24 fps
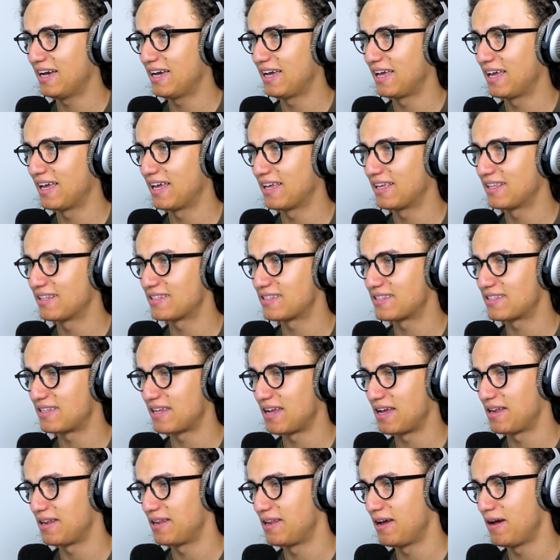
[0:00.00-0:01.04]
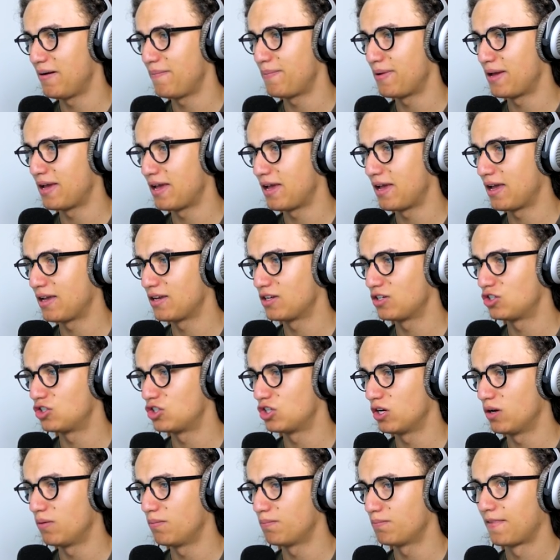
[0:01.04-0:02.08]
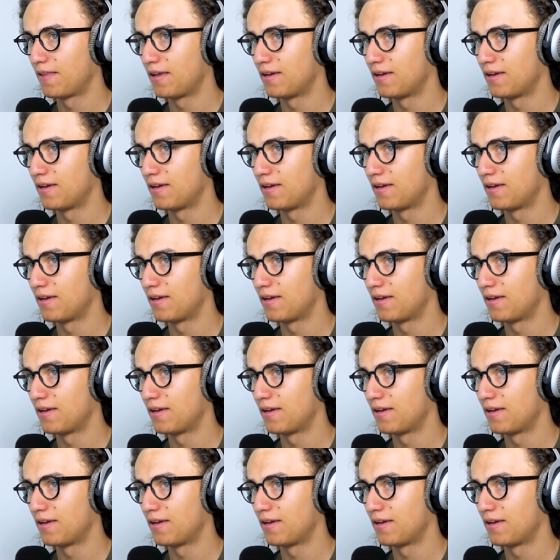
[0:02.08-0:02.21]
And stand up and jump.